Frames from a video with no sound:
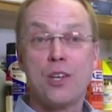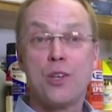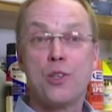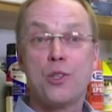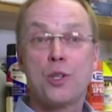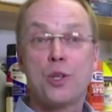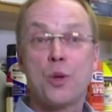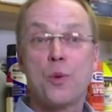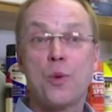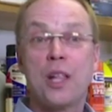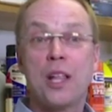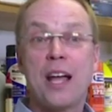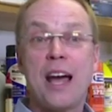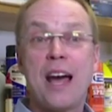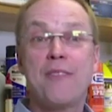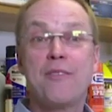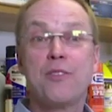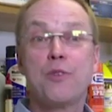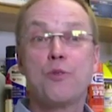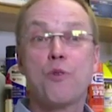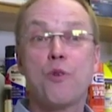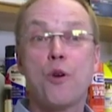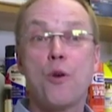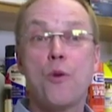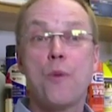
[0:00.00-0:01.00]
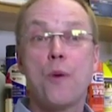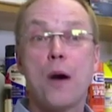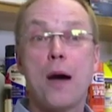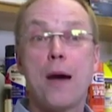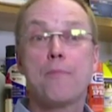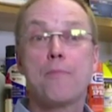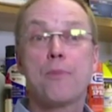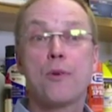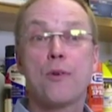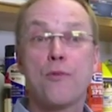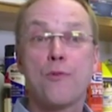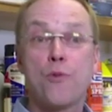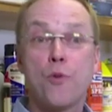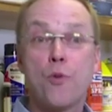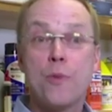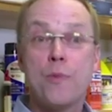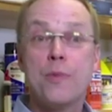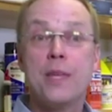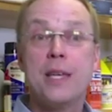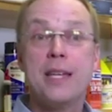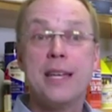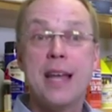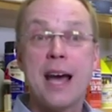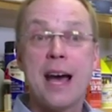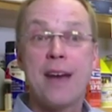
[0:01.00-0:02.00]
So we'll have the robot perform
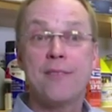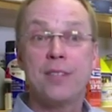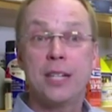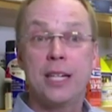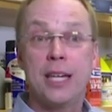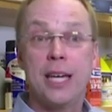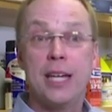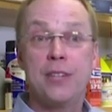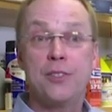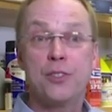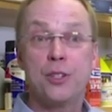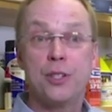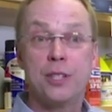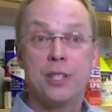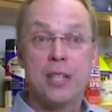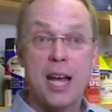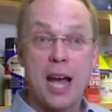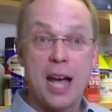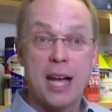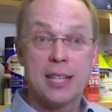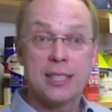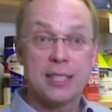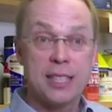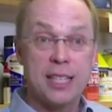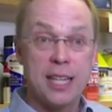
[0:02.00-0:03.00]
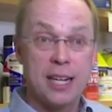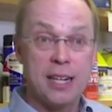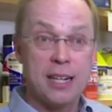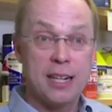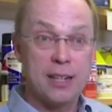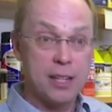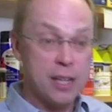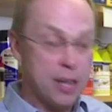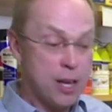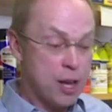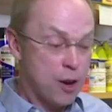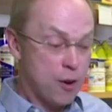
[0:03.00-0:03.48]
the navigation task, getting